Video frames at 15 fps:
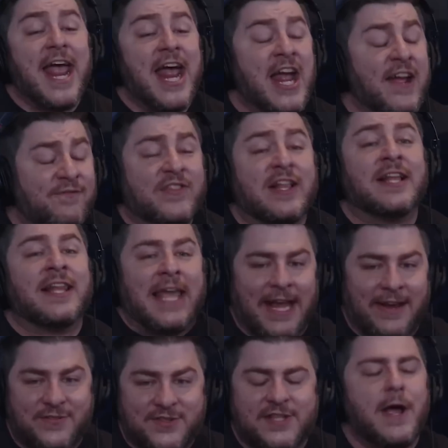If the
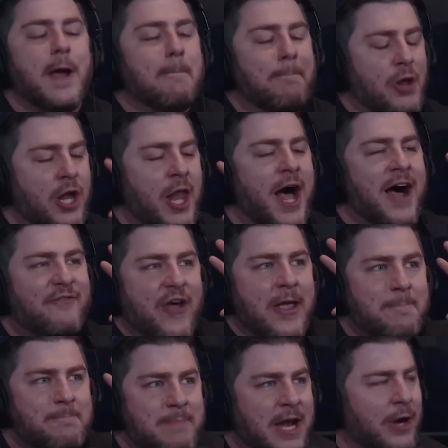Leafs pull off
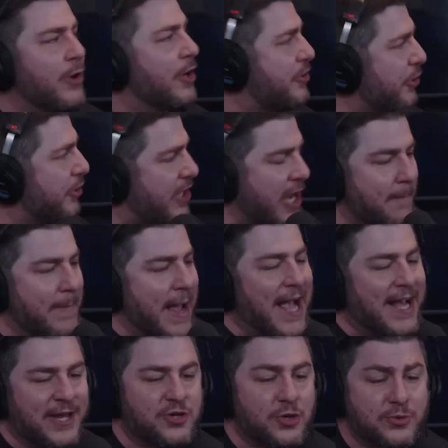a miracle
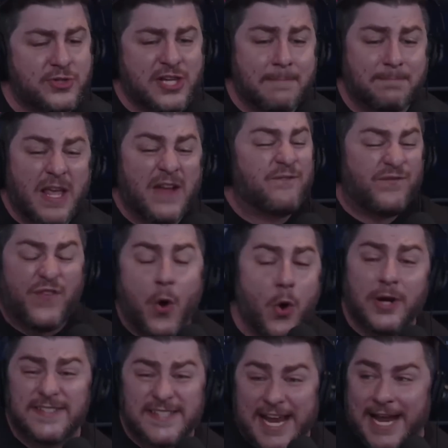comeback and do something four
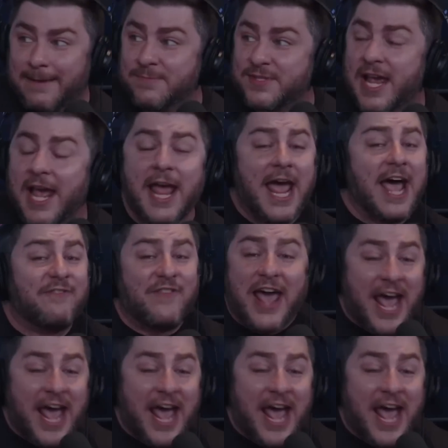teams have